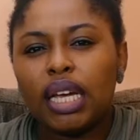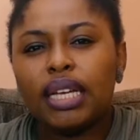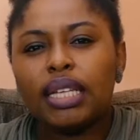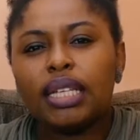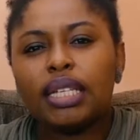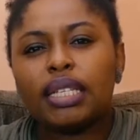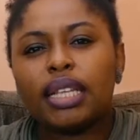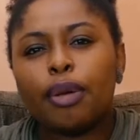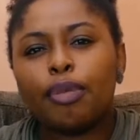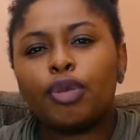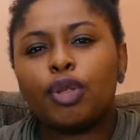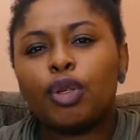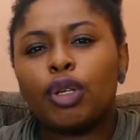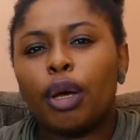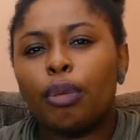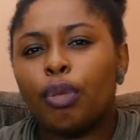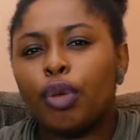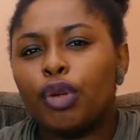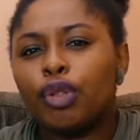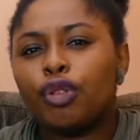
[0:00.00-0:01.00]
In this episode,
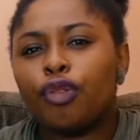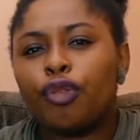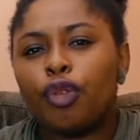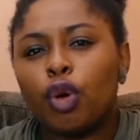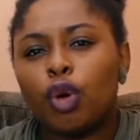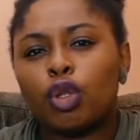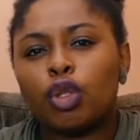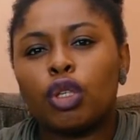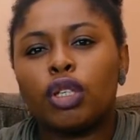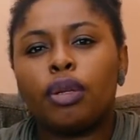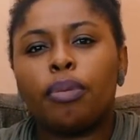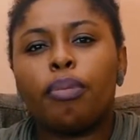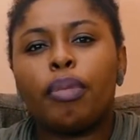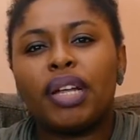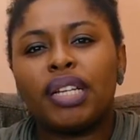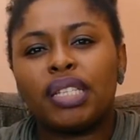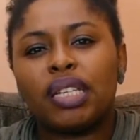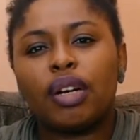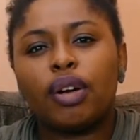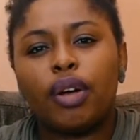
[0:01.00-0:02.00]
I'm going to focus on the
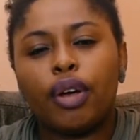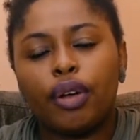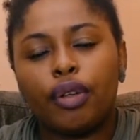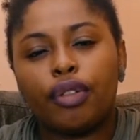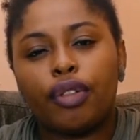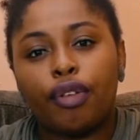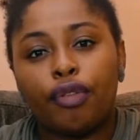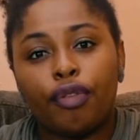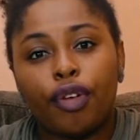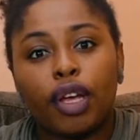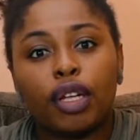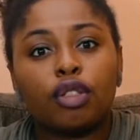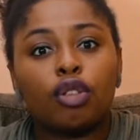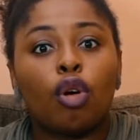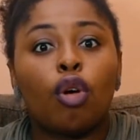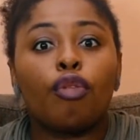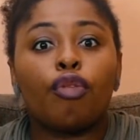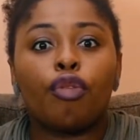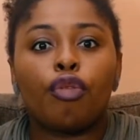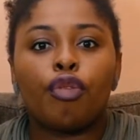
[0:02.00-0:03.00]
mental health effects
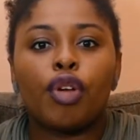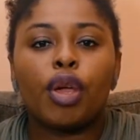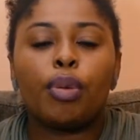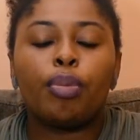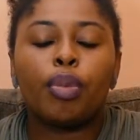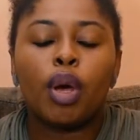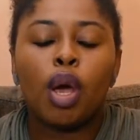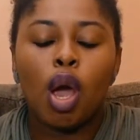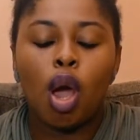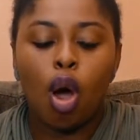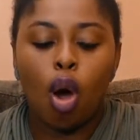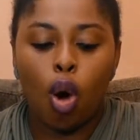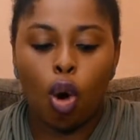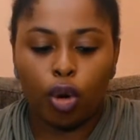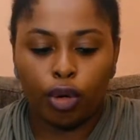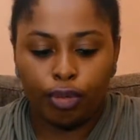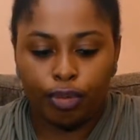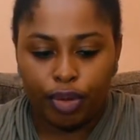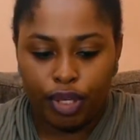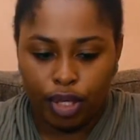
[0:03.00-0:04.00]
of rape
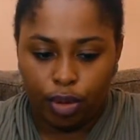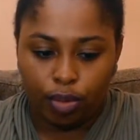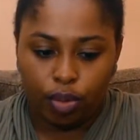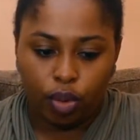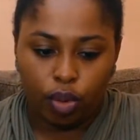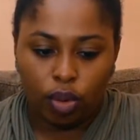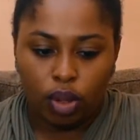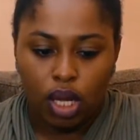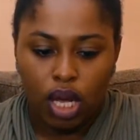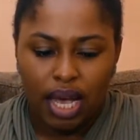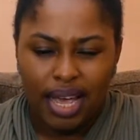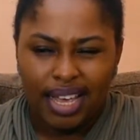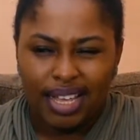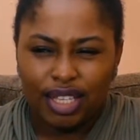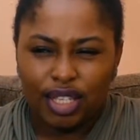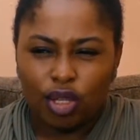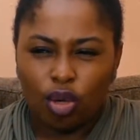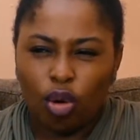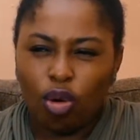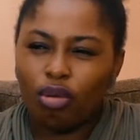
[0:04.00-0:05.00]
on people.
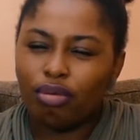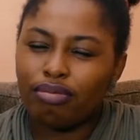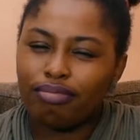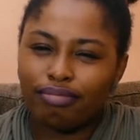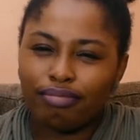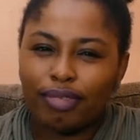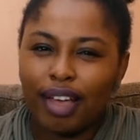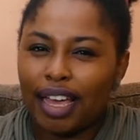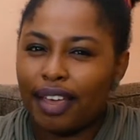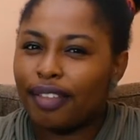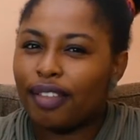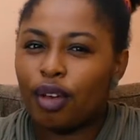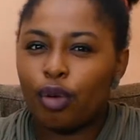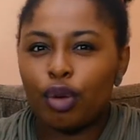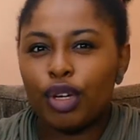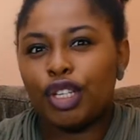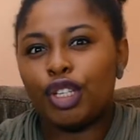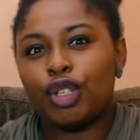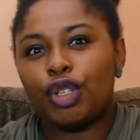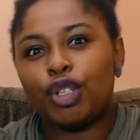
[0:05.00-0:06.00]
So I think
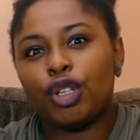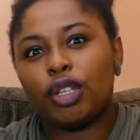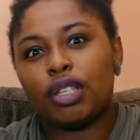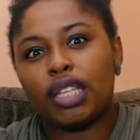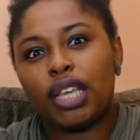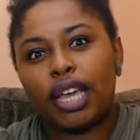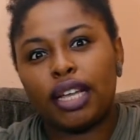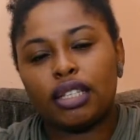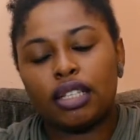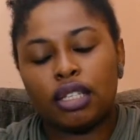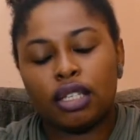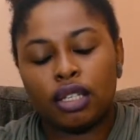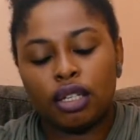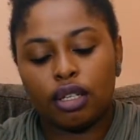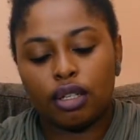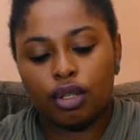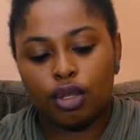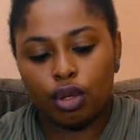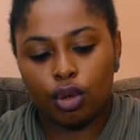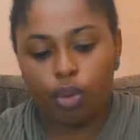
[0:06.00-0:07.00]
we should just get
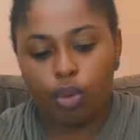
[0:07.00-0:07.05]
to